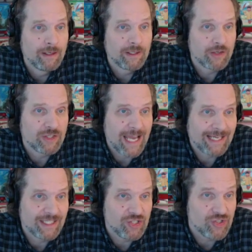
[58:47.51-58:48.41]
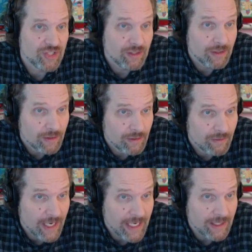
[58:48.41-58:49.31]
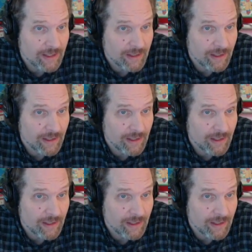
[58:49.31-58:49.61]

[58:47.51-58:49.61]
Another tactician, right?